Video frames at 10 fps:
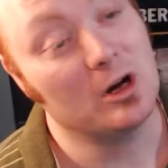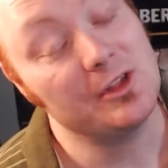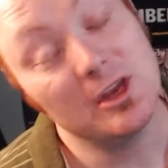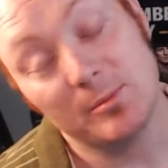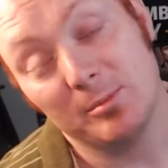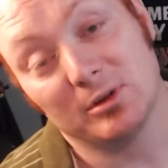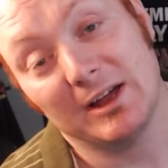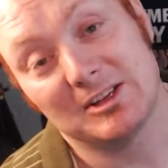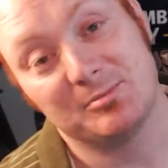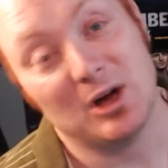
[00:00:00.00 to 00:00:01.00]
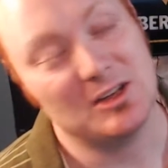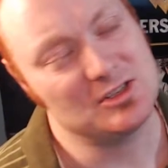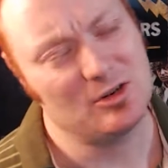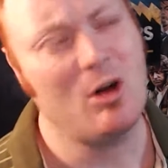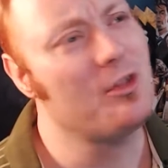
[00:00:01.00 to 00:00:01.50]
there'd be blank spots,
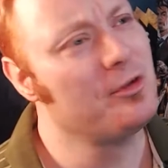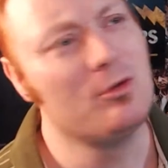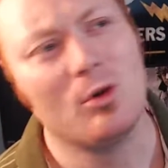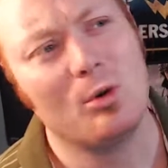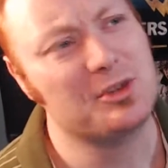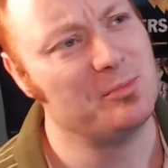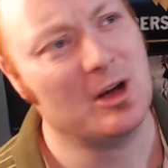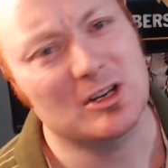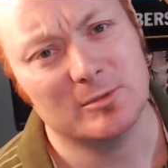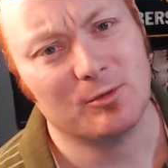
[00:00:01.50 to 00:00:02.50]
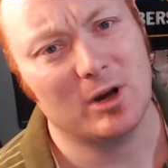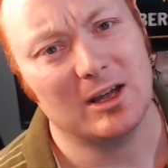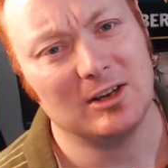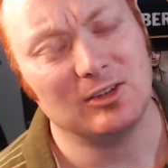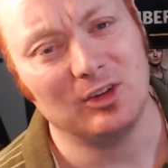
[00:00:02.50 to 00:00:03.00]
and all through the whole spectrum of what I
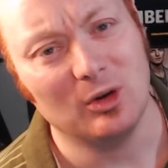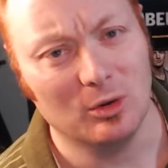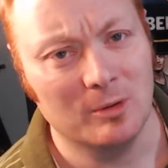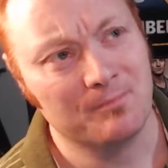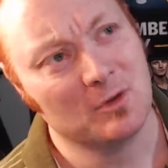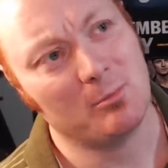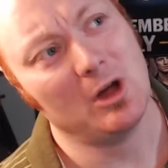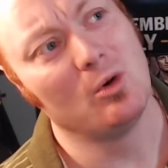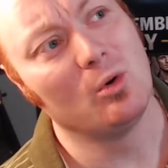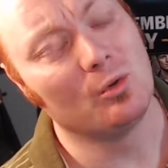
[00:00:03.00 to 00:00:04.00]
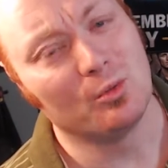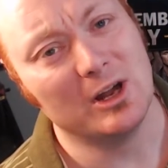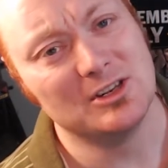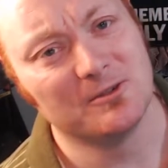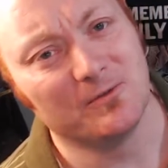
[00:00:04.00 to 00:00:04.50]
can do, my whole
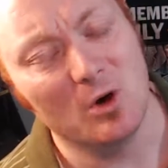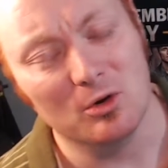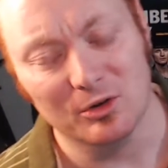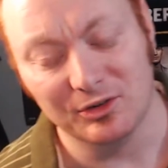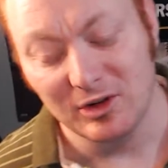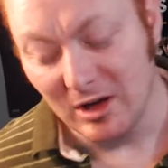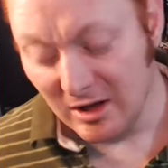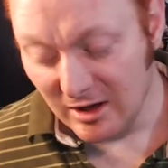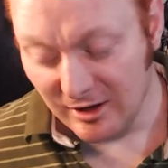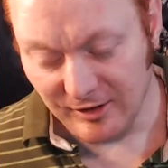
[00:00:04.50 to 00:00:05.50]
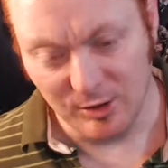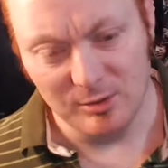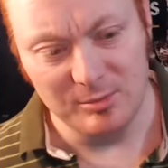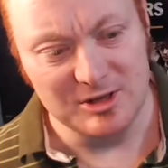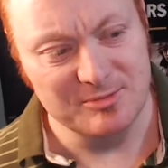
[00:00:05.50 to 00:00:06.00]
range of vocals, there
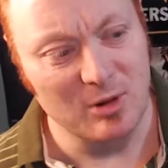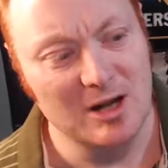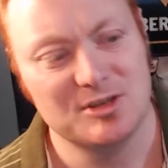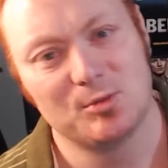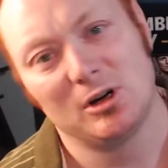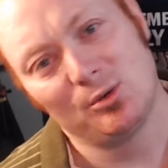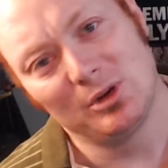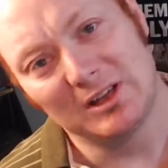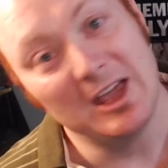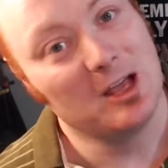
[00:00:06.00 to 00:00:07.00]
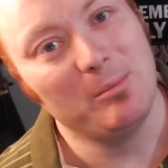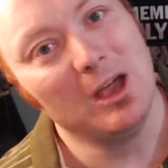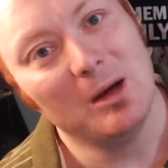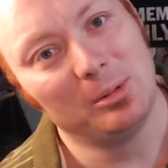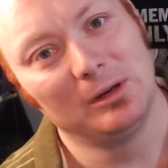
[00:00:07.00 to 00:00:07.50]
would be spots where it would kick me
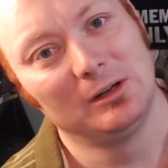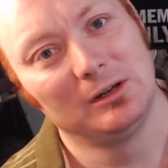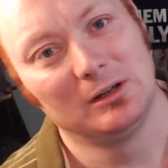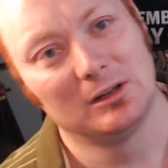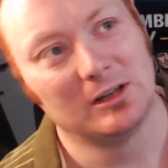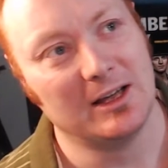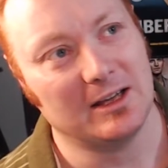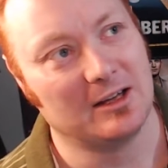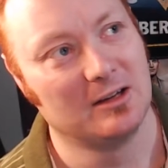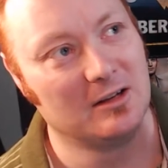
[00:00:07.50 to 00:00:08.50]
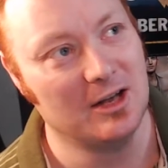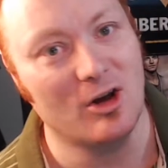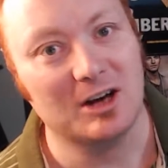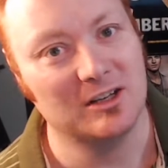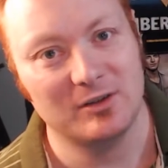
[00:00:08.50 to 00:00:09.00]
up like an
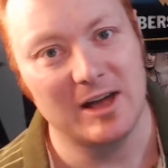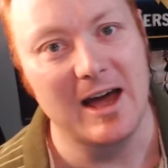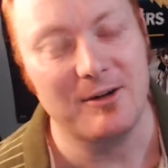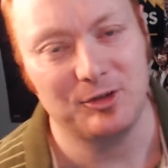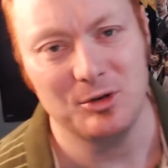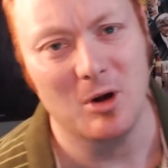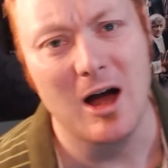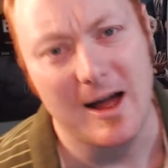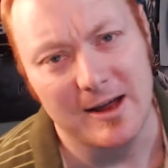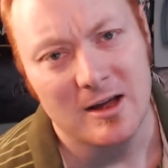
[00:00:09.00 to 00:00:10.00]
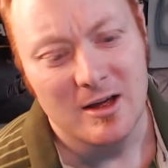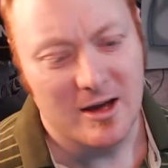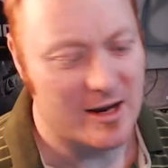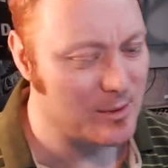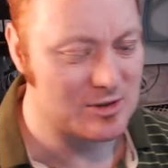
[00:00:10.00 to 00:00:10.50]
octave and a half too high,
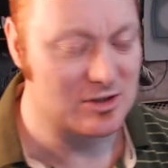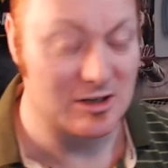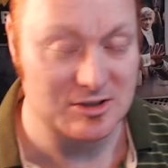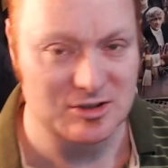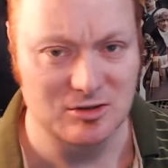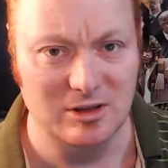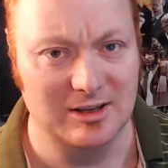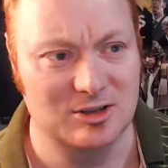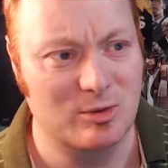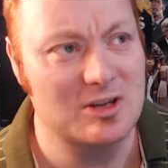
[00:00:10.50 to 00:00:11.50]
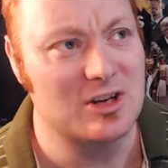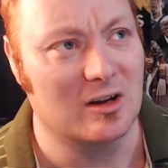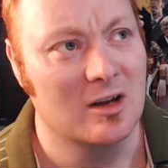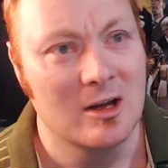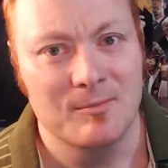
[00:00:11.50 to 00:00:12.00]
and I would start like
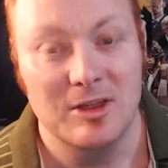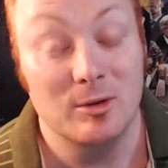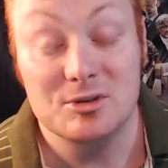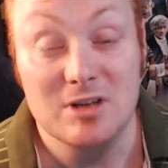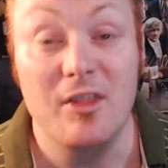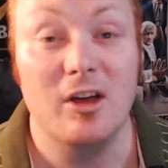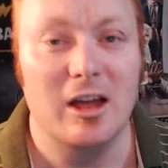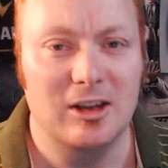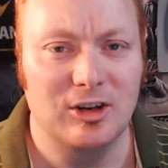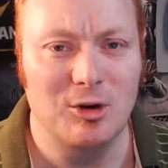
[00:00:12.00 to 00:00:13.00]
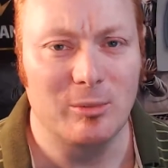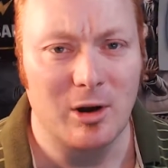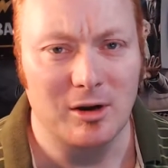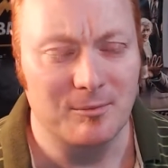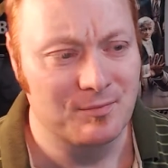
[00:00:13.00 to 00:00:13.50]
screeching, and there was nothing I could do
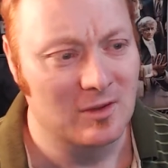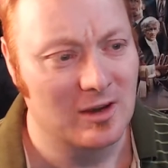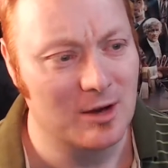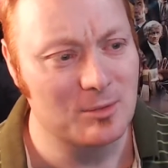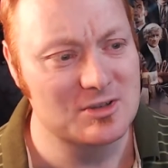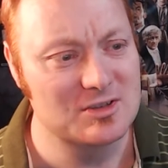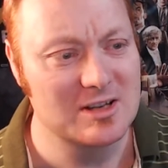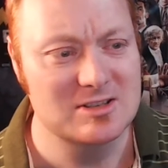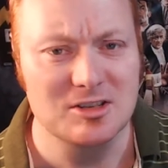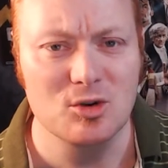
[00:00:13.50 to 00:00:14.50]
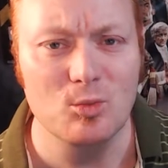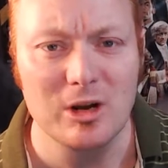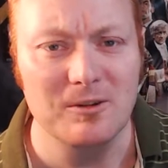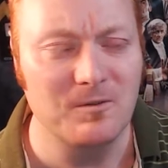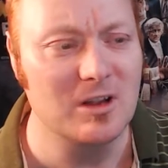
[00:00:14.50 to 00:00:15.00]
about it. It's such a
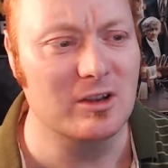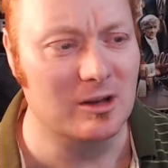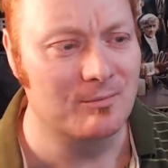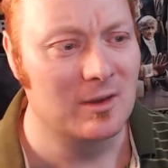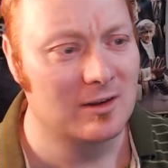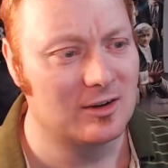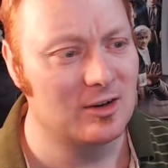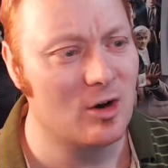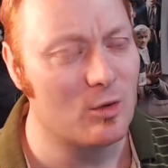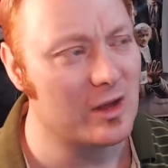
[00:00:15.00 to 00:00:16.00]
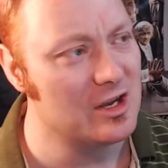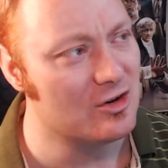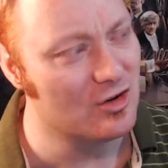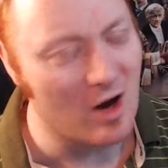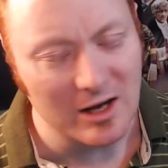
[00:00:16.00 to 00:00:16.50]
weird feeling to know that you're
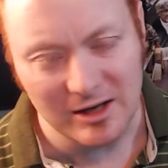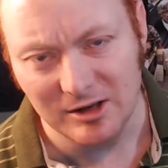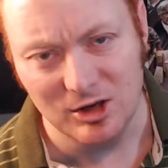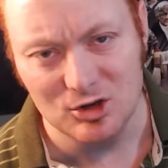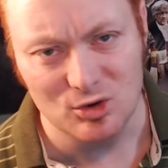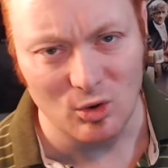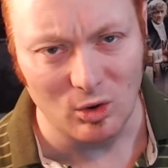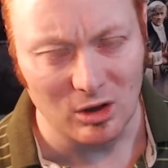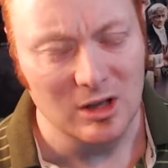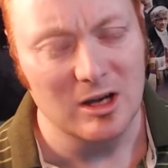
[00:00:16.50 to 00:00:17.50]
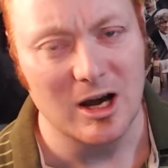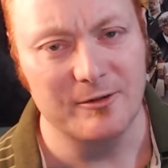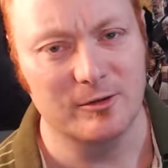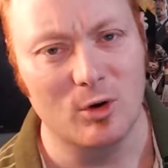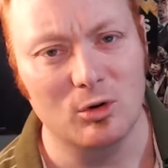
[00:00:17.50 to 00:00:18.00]
not in control of
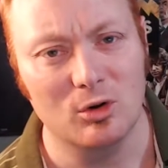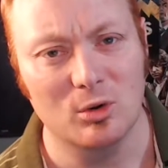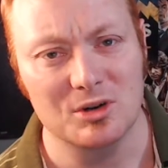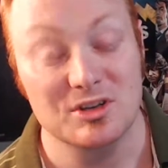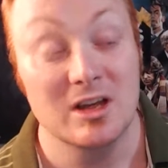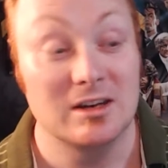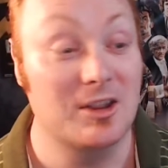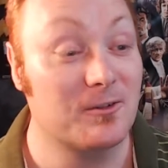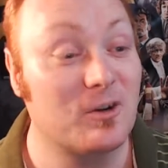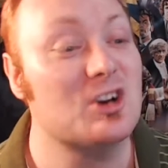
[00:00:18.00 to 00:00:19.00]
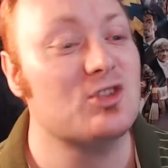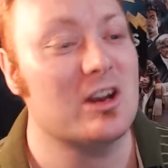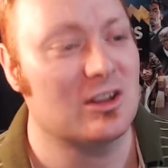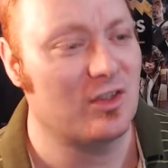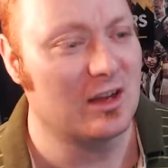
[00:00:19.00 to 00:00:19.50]
your vocal cords. Now, the
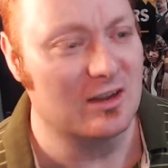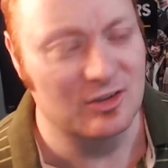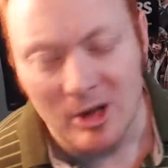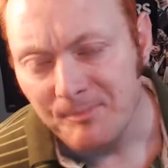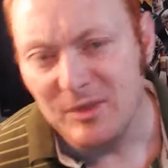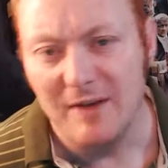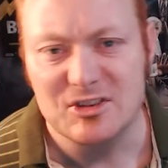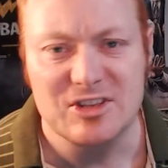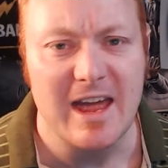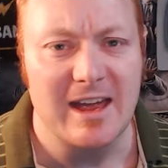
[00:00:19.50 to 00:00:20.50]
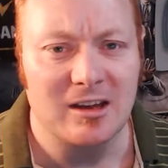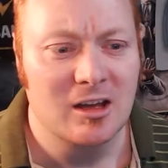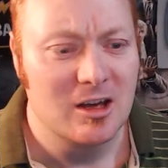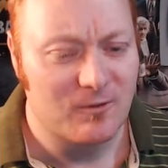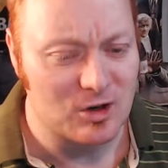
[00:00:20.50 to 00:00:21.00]
frustrating thing is I've sang
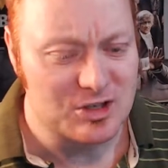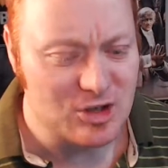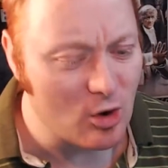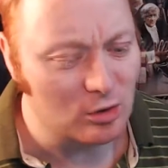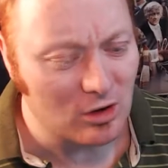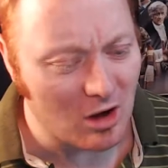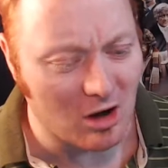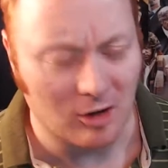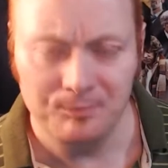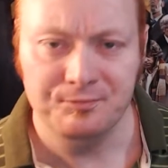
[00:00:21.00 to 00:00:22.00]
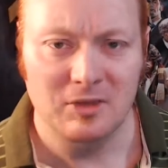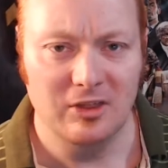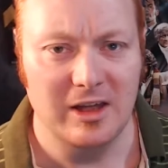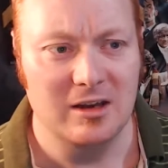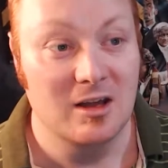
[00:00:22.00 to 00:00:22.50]
for so long
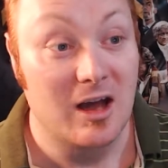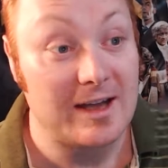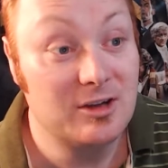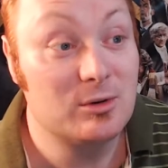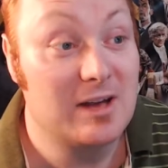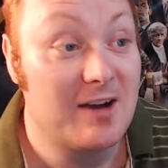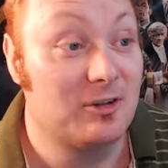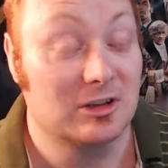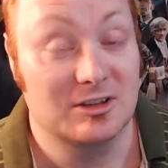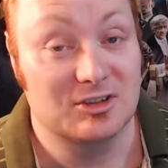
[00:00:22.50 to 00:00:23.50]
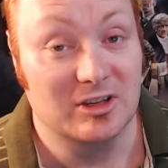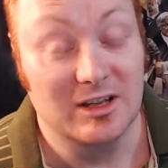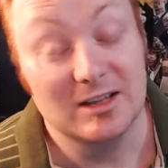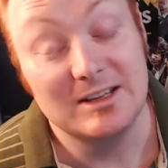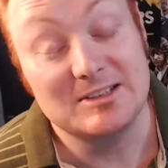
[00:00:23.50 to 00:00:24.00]
that I do it effortlessly.
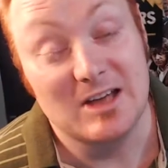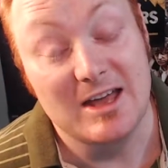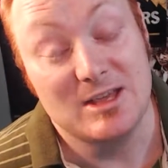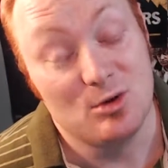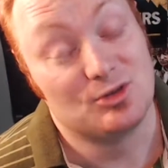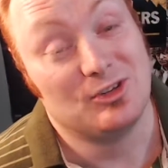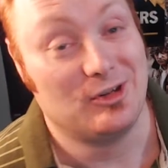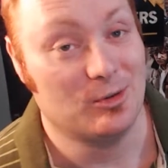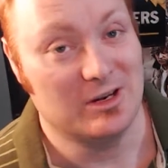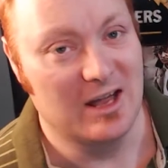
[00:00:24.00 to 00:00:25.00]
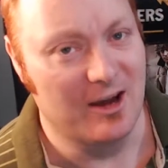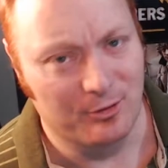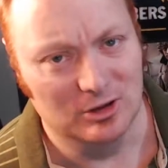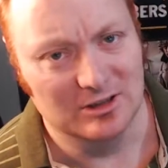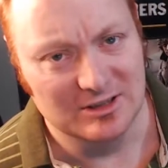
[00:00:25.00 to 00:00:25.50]
At least I used to do it
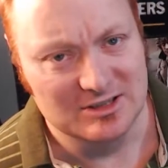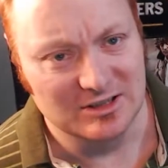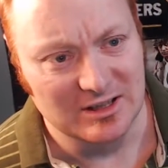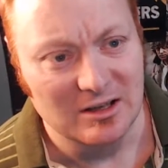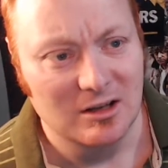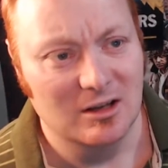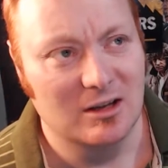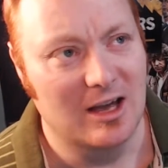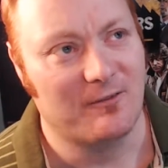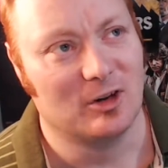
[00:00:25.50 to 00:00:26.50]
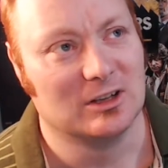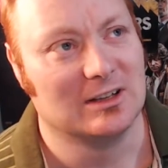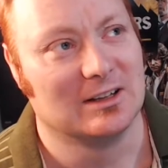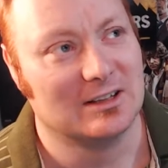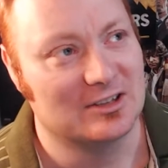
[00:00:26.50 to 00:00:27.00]
effortlessly.
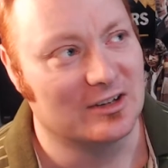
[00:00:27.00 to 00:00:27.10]
For